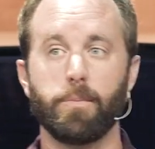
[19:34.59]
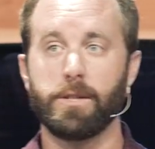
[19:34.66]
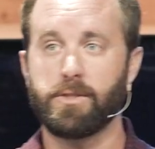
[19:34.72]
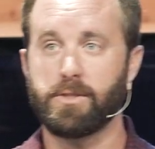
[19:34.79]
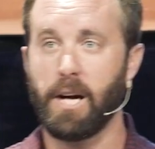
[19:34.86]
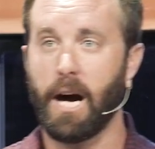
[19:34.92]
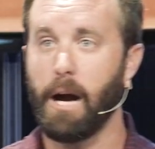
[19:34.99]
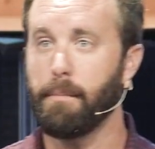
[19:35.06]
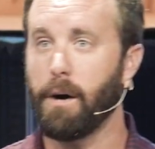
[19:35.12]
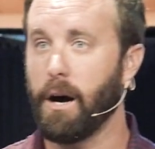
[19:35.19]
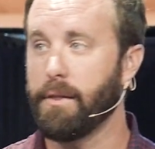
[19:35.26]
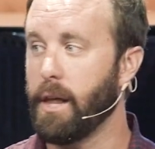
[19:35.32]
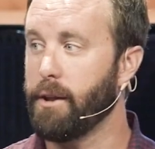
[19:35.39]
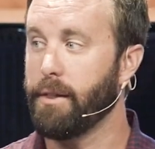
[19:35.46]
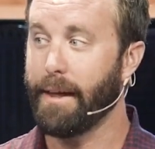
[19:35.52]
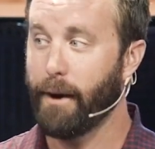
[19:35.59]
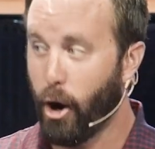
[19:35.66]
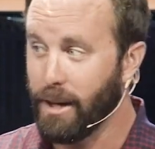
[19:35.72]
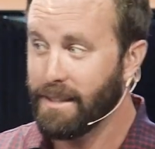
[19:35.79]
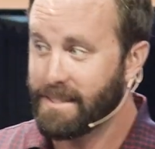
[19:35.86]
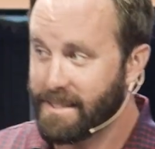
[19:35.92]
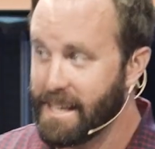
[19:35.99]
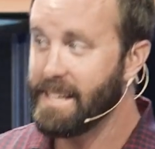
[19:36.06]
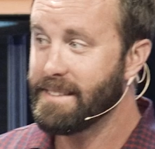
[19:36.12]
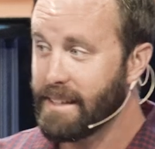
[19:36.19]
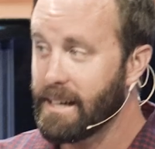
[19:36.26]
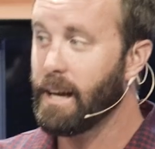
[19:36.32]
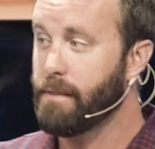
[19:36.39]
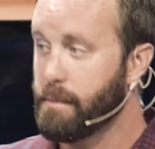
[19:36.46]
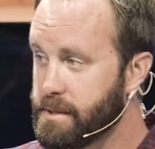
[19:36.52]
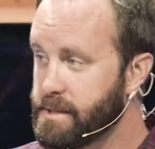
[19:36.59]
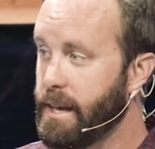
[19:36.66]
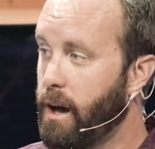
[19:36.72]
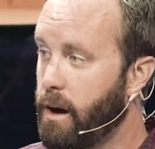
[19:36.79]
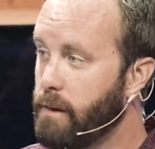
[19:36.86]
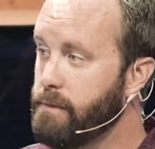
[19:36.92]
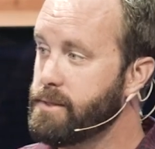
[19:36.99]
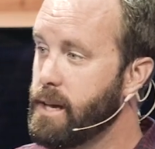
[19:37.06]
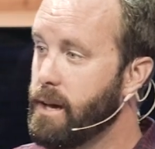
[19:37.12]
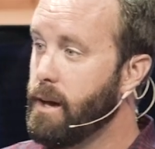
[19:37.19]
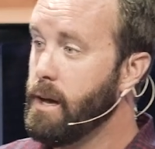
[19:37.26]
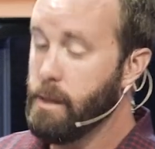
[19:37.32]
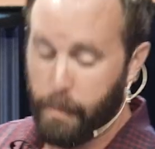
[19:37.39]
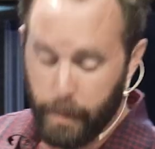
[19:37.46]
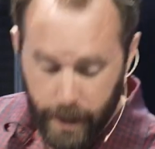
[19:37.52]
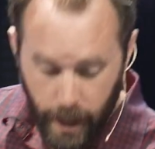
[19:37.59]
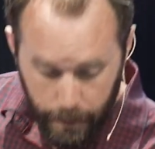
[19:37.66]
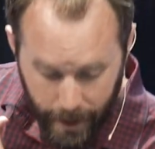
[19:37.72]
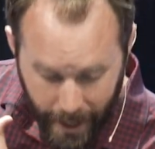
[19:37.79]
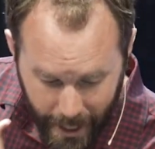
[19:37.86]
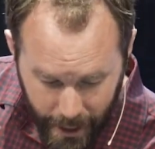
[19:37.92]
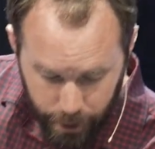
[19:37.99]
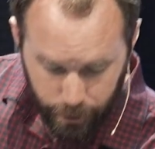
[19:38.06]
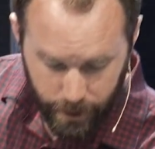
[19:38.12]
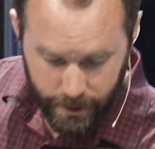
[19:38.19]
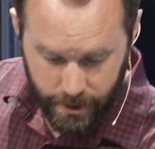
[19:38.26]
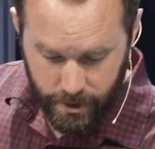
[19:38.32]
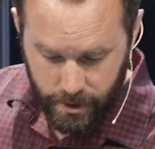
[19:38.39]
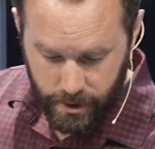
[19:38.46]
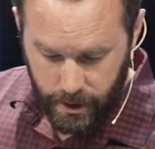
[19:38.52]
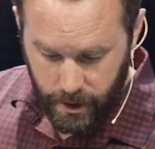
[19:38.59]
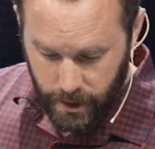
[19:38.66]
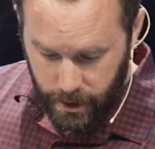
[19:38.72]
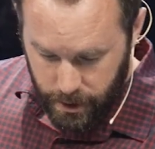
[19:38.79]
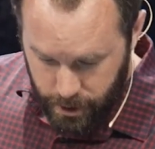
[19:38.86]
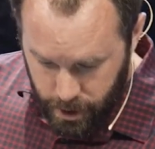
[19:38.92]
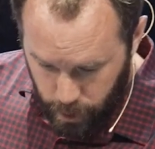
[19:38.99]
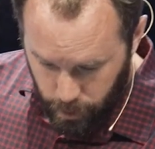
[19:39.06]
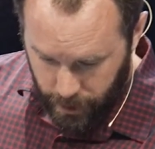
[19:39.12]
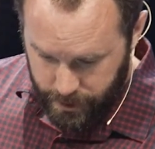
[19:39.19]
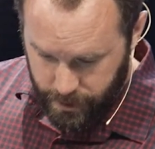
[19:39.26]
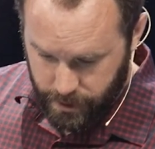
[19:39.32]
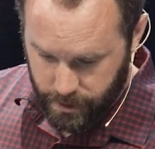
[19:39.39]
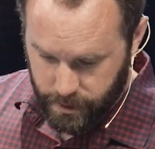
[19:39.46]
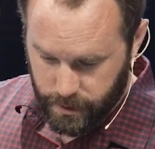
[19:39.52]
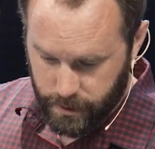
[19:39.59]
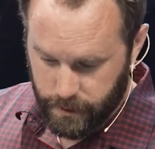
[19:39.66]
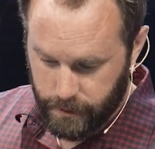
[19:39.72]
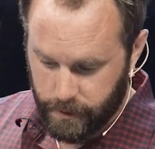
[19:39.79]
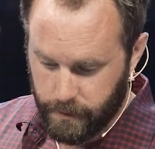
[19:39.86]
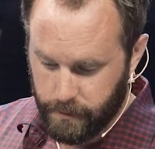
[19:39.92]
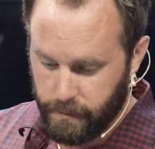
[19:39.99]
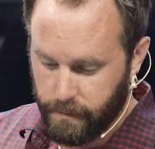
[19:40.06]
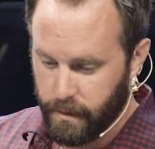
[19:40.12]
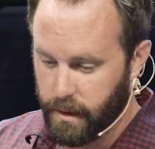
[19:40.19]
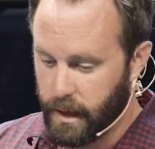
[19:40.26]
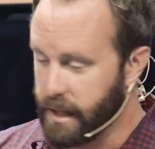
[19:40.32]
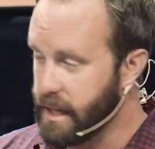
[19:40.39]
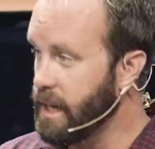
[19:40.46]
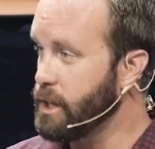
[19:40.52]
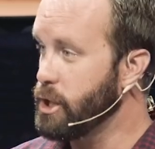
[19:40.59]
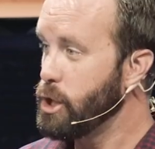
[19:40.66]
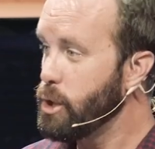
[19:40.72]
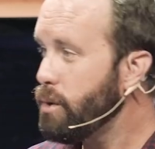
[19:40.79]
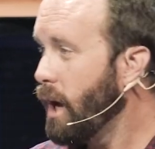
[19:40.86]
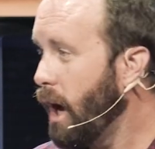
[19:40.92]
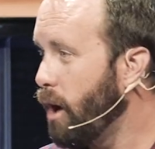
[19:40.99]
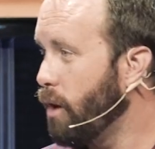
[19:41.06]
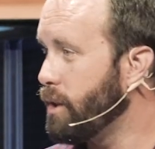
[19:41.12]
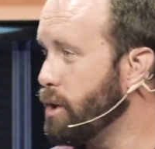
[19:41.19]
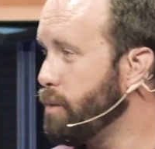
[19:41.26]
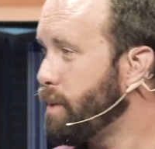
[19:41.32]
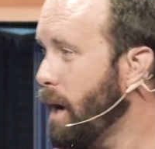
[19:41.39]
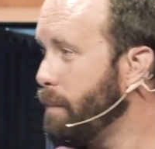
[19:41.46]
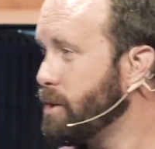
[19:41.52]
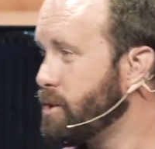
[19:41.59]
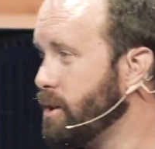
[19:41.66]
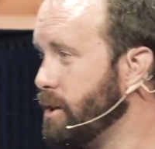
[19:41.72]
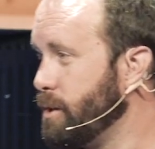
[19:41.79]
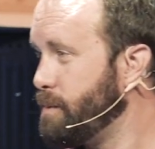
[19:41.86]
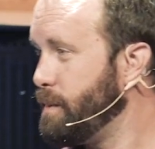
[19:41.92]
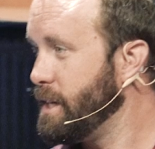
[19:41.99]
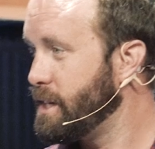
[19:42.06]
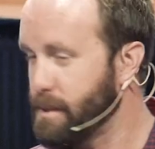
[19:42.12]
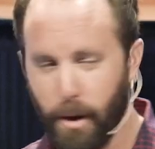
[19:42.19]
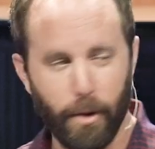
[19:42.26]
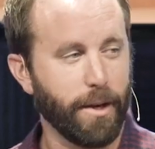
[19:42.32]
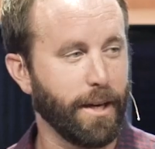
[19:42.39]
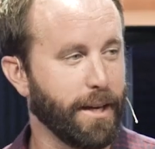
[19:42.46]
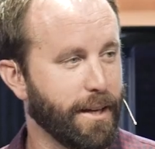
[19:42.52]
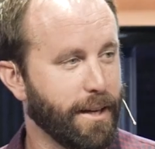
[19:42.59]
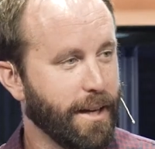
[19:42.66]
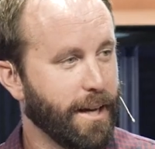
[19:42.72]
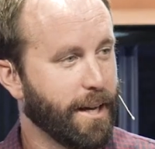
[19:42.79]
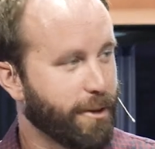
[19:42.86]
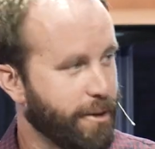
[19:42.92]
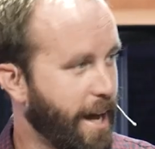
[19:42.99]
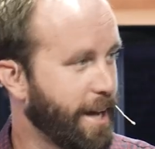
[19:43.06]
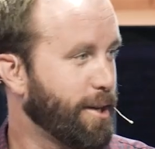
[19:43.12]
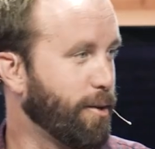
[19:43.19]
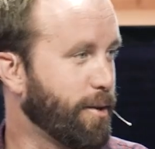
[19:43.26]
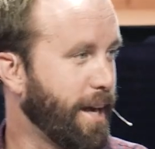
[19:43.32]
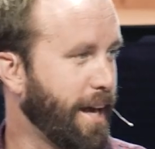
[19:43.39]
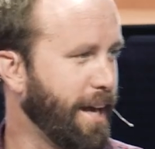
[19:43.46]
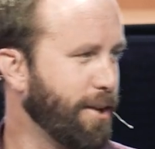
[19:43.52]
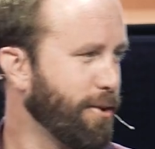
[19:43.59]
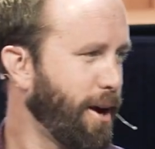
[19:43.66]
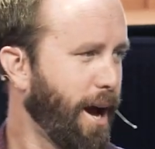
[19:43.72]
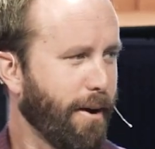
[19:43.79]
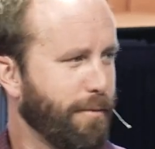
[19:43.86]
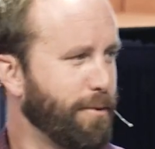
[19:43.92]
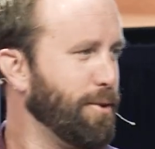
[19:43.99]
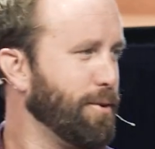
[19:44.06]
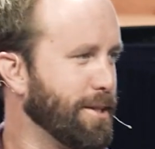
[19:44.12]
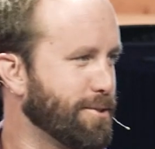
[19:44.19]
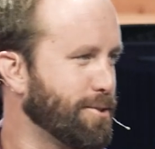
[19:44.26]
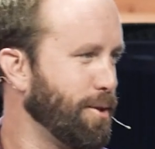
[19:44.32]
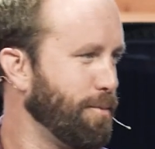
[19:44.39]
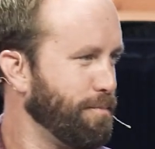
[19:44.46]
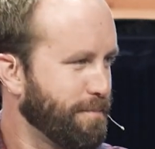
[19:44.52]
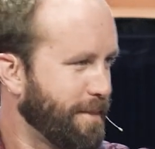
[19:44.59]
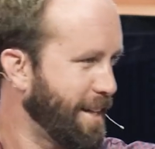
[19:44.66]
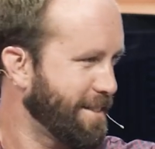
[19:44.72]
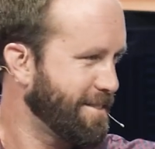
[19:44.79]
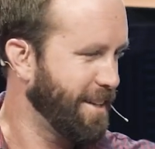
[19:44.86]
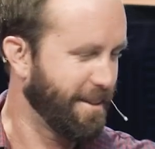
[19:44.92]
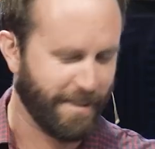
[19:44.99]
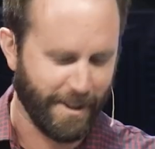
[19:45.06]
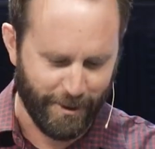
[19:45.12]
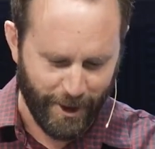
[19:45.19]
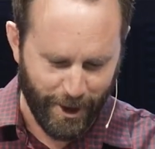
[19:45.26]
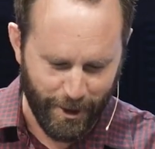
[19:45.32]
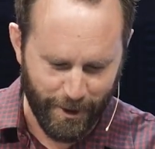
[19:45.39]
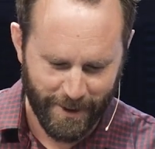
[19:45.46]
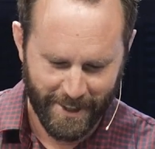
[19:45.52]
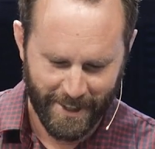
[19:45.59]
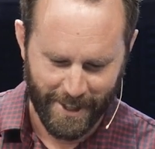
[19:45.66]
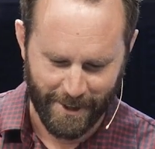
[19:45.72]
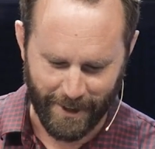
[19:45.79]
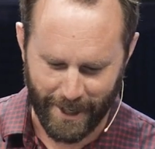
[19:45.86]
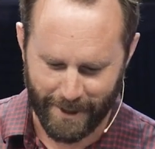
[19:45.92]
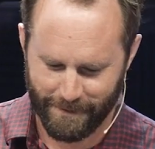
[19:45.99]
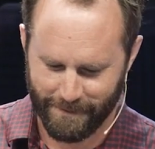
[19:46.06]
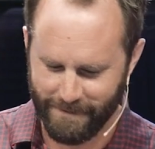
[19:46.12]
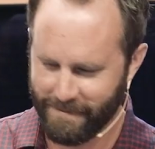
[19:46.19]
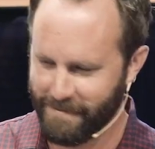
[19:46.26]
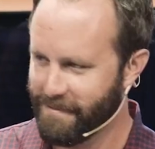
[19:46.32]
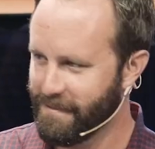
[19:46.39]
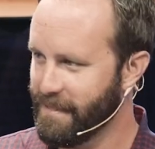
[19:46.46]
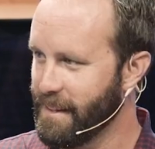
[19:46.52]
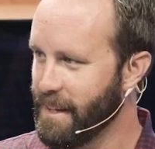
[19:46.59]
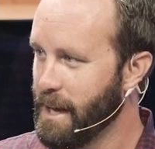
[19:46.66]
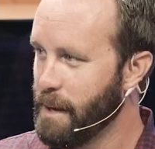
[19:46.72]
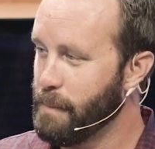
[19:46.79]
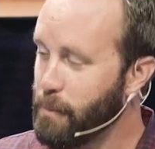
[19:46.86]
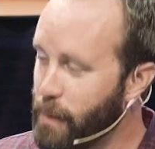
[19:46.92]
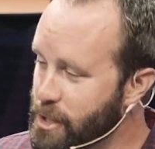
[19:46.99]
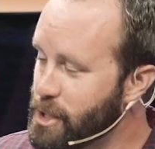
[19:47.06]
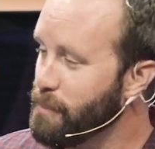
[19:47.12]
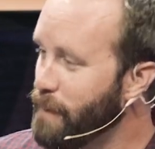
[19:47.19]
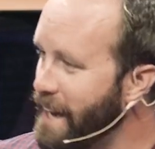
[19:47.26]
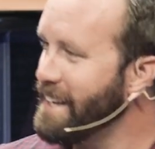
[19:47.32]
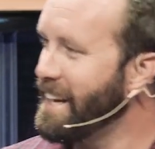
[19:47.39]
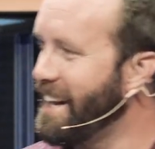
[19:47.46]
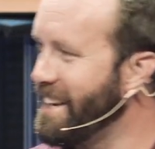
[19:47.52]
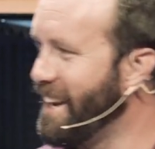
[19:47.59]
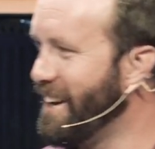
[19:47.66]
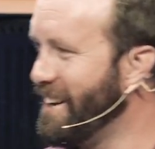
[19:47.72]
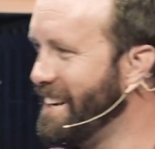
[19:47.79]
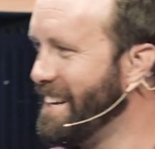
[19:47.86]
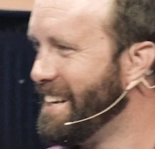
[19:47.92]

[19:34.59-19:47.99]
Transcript: too much time on, that, that aren't sins in and of themselves, that become a hindrance to us? Again, you know that you probably shouldn't be smoking crack cocaine or however you consume that stuff, I don't know, right? But what you might not know